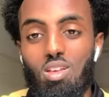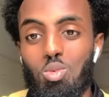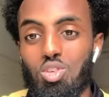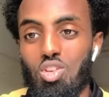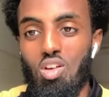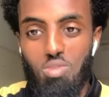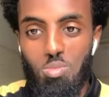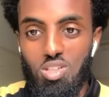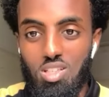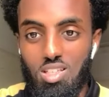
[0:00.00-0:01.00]
Wish nothing
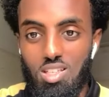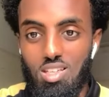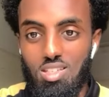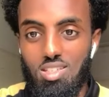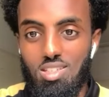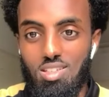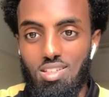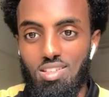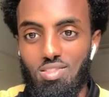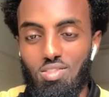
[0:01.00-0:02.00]
but success
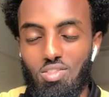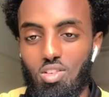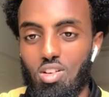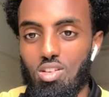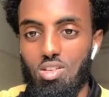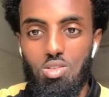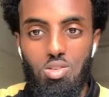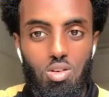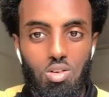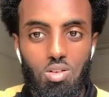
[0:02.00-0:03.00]
for
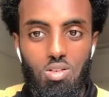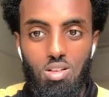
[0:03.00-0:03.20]
your